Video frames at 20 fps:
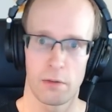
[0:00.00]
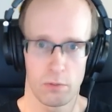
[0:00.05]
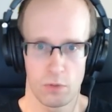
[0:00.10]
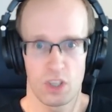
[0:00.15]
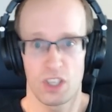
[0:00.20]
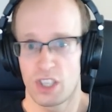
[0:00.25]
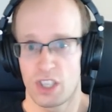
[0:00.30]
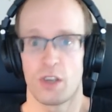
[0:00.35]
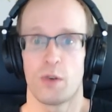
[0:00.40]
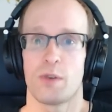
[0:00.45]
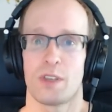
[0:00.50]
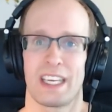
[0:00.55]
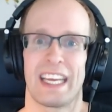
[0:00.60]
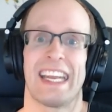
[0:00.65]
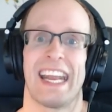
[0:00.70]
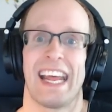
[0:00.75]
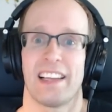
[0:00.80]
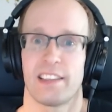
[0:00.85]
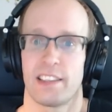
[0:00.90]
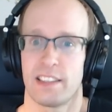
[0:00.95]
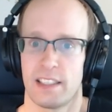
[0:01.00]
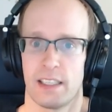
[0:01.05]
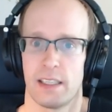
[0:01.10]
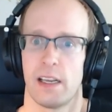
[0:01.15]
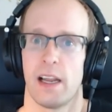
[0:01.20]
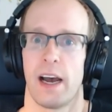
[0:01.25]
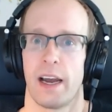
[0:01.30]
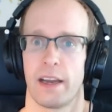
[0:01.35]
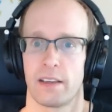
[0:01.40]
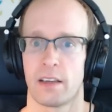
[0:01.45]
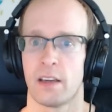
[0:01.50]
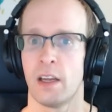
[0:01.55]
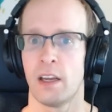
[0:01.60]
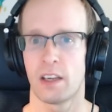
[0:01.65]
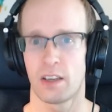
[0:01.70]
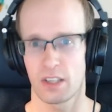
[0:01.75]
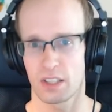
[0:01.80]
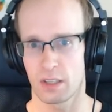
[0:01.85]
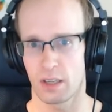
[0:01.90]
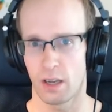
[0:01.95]
just using an LED light.
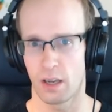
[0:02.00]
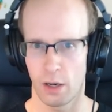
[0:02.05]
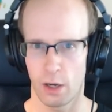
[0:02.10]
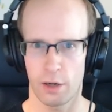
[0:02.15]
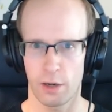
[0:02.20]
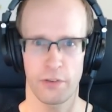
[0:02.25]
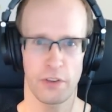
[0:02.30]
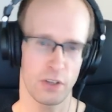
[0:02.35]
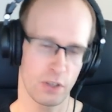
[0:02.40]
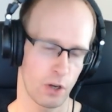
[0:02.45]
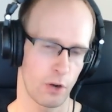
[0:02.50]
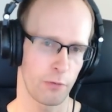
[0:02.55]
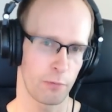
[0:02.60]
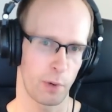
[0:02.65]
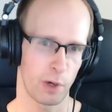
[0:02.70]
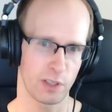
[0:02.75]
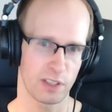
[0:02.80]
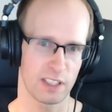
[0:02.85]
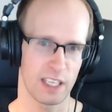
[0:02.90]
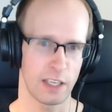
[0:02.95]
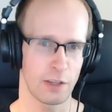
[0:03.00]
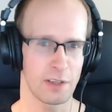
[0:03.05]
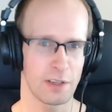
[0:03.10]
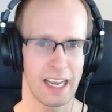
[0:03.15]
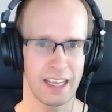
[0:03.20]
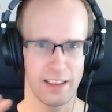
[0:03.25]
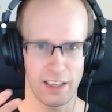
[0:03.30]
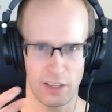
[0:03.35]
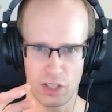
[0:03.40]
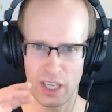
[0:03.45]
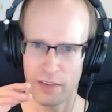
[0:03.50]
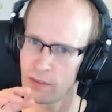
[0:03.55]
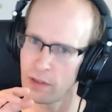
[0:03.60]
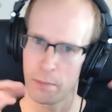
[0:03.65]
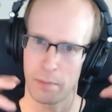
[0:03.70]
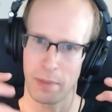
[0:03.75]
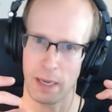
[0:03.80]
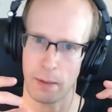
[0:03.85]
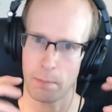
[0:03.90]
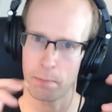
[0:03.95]
Because a lot of the soft boxes that you can get, they just have the
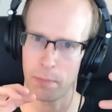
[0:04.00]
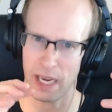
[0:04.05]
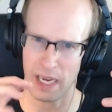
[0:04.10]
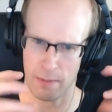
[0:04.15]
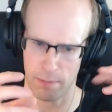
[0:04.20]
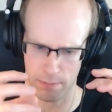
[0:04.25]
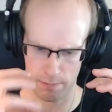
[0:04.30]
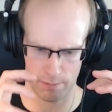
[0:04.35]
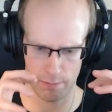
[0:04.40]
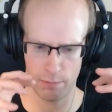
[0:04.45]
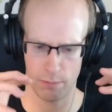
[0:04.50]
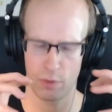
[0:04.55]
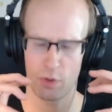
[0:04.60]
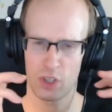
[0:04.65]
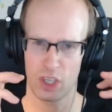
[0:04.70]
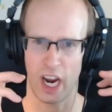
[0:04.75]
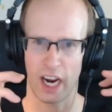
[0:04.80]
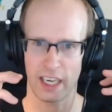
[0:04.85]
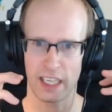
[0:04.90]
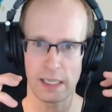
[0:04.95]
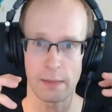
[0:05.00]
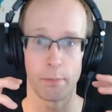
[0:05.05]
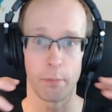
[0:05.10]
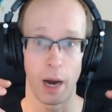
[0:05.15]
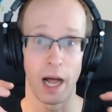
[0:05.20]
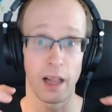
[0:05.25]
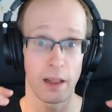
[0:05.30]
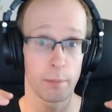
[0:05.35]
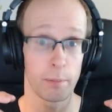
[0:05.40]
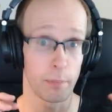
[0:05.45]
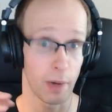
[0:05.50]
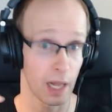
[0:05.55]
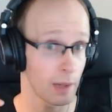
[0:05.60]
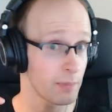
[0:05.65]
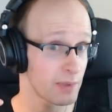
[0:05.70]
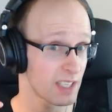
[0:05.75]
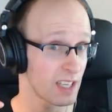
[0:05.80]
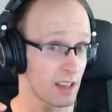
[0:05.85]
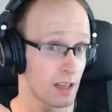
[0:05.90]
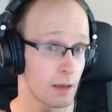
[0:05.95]
big chunky
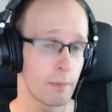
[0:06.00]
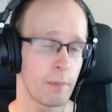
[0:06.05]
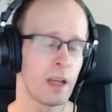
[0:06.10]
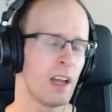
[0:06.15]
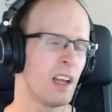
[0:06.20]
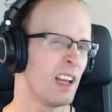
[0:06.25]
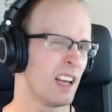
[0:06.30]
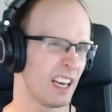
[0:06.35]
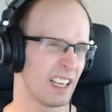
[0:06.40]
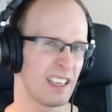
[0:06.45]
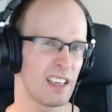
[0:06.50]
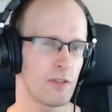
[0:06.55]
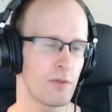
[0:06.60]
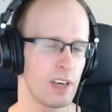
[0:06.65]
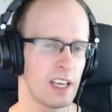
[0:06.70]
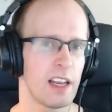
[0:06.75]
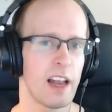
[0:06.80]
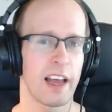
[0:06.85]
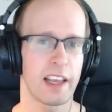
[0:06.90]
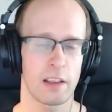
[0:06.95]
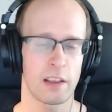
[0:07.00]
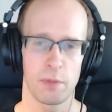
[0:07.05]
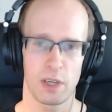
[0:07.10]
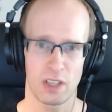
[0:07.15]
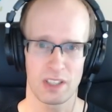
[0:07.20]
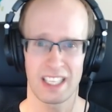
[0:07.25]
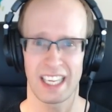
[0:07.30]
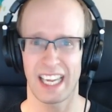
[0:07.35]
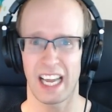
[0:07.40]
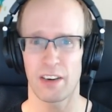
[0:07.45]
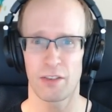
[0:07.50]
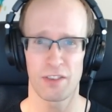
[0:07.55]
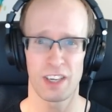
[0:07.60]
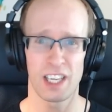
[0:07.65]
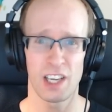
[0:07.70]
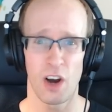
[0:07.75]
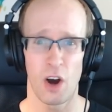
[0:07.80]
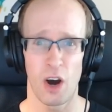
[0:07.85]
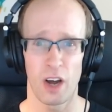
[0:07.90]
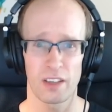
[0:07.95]
bulbs in them. I didn't really like them because they got
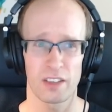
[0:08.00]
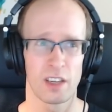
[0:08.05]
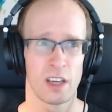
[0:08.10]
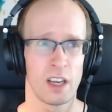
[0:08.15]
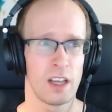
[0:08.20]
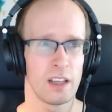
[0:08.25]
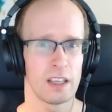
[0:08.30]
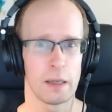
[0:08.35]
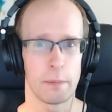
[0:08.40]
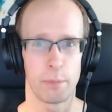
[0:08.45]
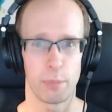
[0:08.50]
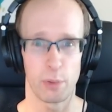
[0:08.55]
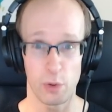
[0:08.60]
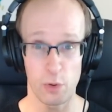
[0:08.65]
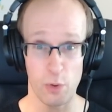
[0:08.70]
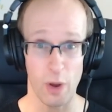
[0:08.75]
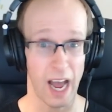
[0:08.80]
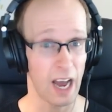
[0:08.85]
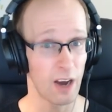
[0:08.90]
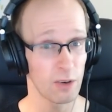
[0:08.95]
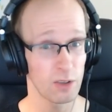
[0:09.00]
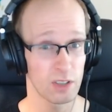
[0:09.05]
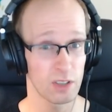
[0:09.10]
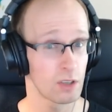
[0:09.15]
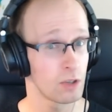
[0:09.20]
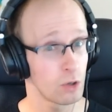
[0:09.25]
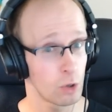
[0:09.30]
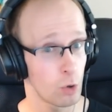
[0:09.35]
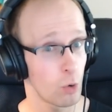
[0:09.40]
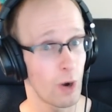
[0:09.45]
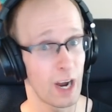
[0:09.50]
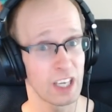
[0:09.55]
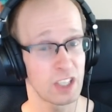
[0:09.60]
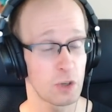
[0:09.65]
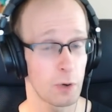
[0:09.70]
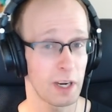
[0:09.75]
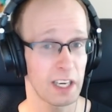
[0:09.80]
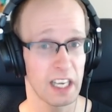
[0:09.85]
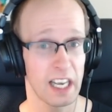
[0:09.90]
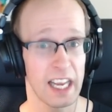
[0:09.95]
really hot. They blew out quite
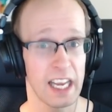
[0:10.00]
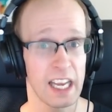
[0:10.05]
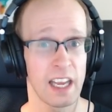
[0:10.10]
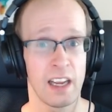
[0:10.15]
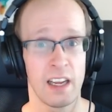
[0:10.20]
quickly,